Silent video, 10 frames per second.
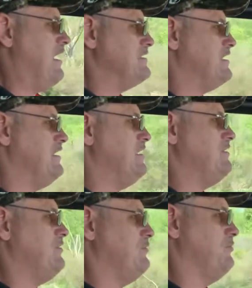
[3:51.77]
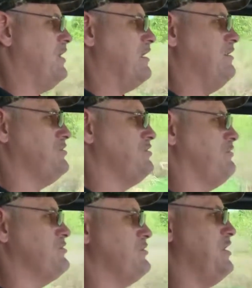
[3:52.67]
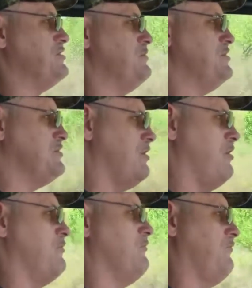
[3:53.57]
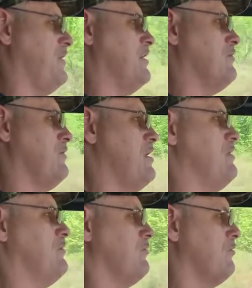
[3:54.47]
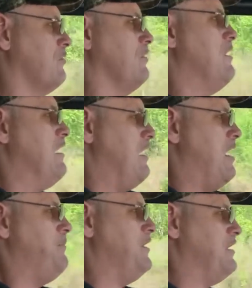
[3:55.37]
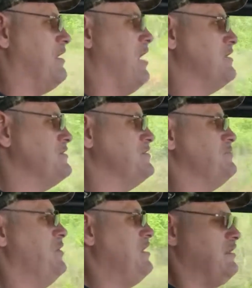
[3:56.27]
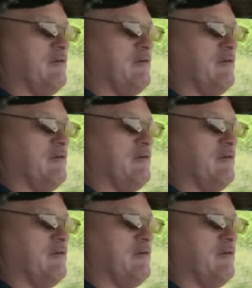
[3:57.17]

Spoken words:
As I get to a recognition of the transmission on the flat ground or up at a constant speed,